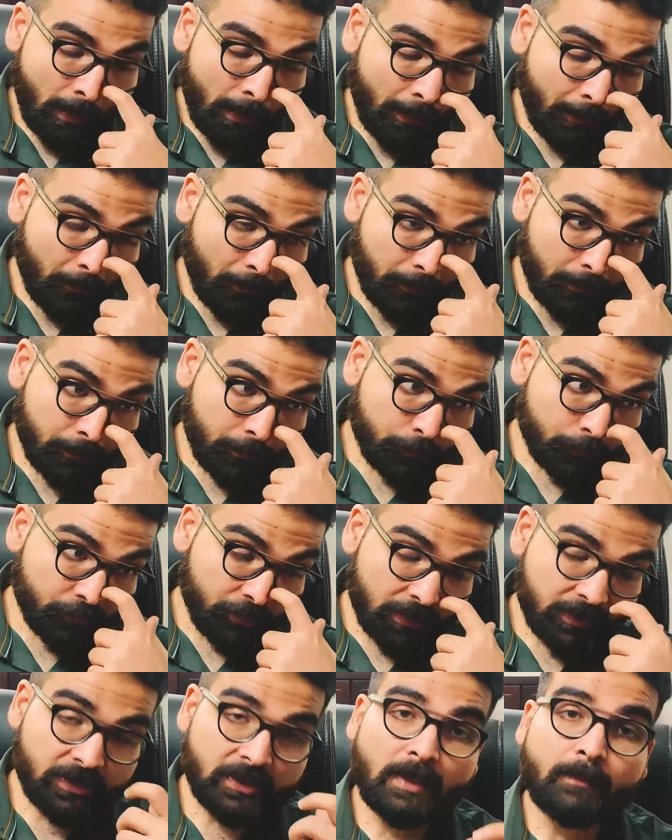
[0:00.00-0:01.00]
in order to
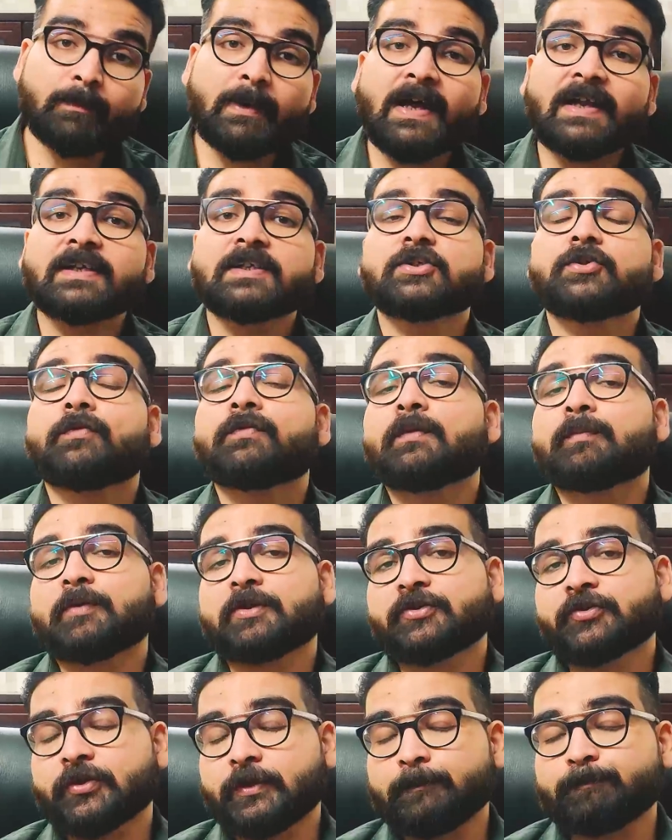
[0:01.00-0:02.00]
judge the marriage of a
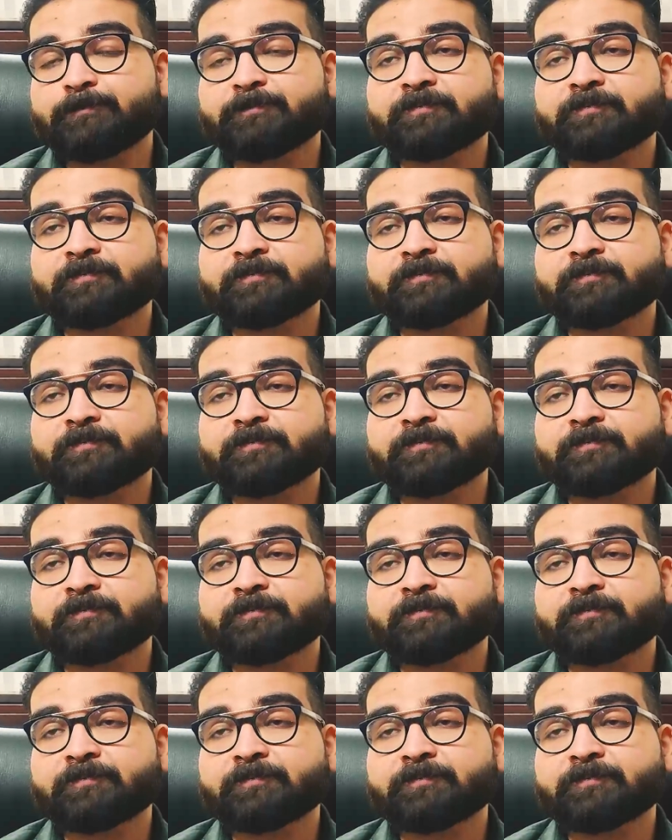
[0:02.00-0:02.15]
person.